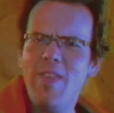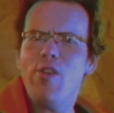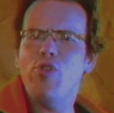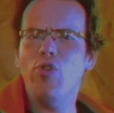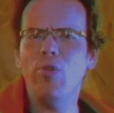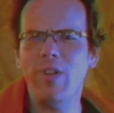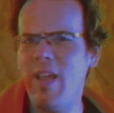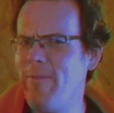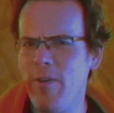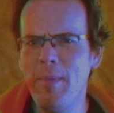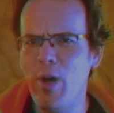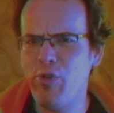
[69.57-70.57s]
this short
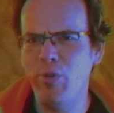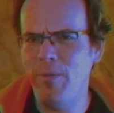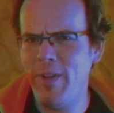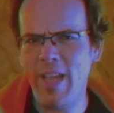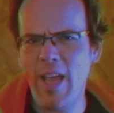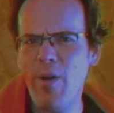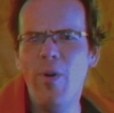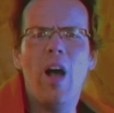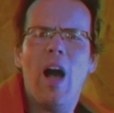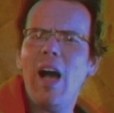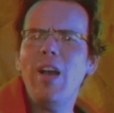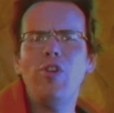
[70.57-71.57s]
informational video,
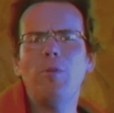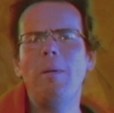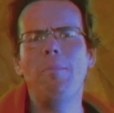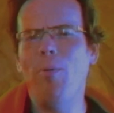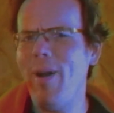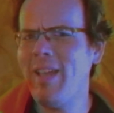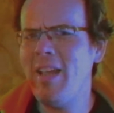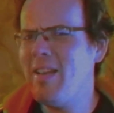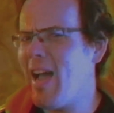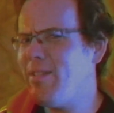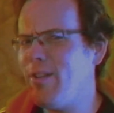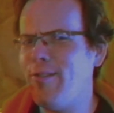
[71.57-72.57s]
I shall be breaking
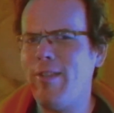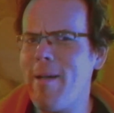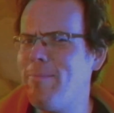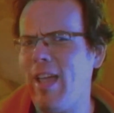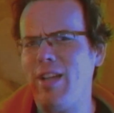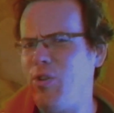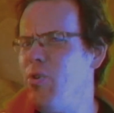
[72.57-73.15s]
down the steps that